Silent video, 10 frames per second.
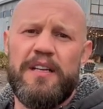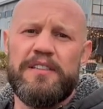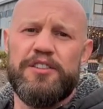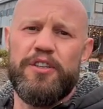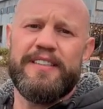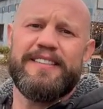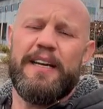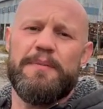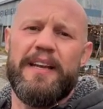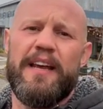so you can stay up
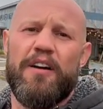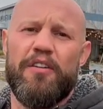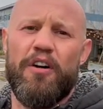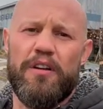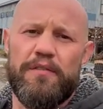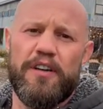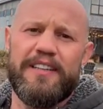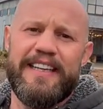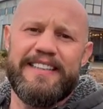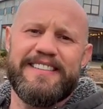to date on all of our
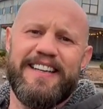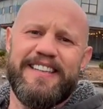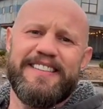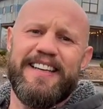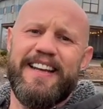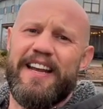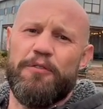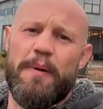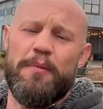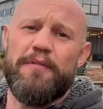latest content. And
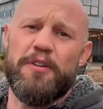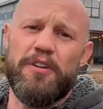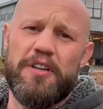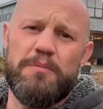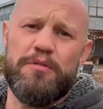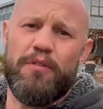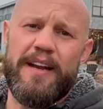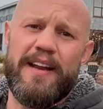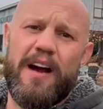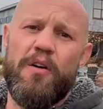remember, if you're looking to move right
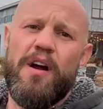now